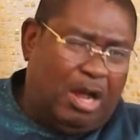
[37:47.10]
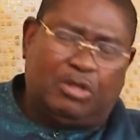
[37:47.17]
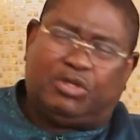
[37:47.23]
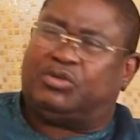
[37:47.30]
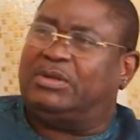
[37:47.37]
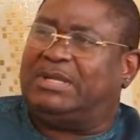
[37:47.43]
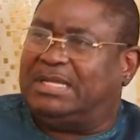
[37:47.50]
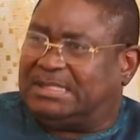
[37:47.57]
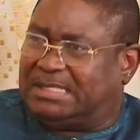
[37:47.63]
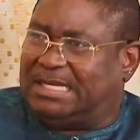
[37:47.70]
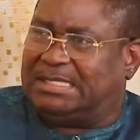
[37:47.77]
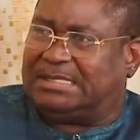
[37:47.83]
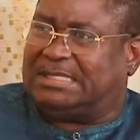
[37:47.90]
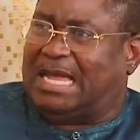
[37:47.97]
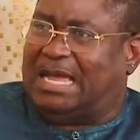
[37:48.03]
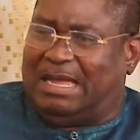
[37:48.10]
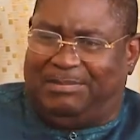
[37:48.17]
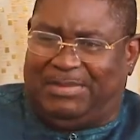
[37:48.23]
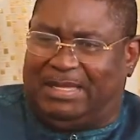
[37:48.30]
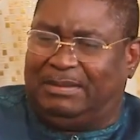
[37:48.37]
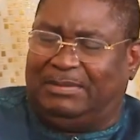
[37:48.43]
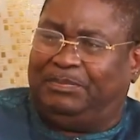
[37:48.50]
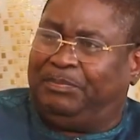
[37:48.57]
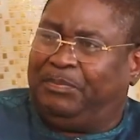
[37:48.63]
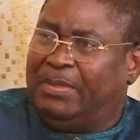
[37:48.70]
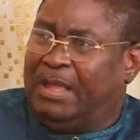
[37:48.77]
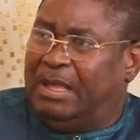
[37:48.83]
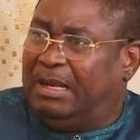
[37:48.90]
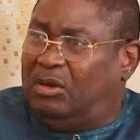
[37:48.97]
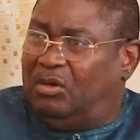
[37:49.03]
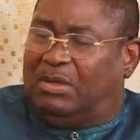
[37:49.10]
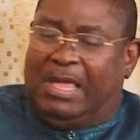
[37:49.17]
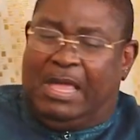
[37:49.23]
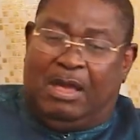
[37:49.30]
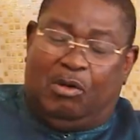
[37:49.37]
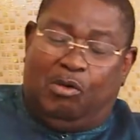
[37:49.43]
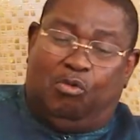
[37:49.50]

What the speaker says: We're all students, yes. I mean, look,